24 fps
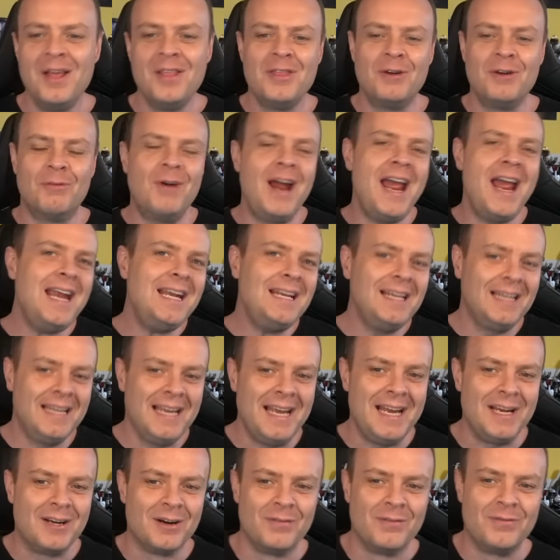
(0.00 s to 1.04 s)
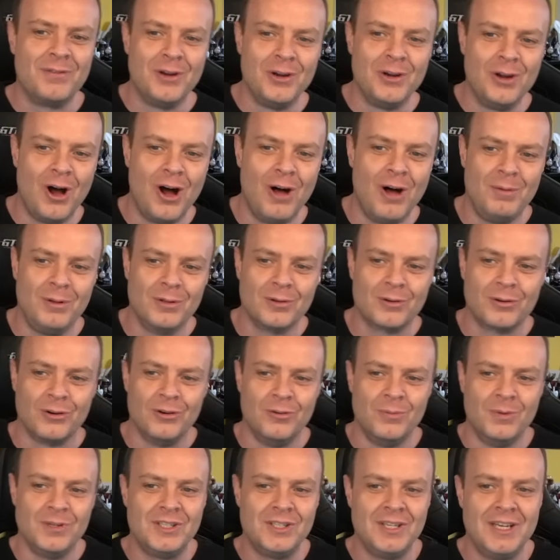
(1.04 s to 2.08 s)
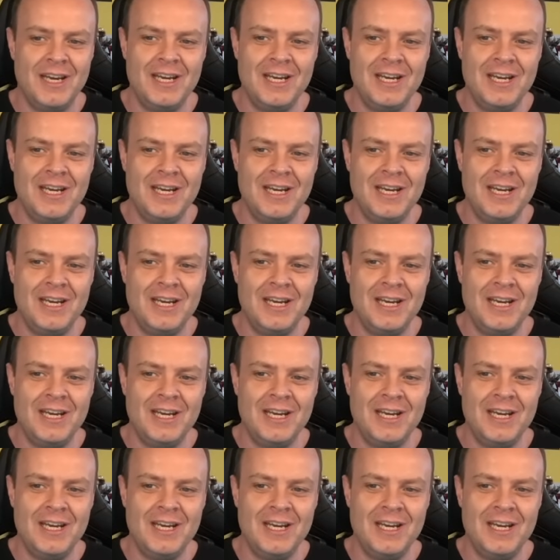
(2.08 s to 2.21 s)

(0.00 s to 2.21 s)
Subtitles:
The raid leader of the normal group was an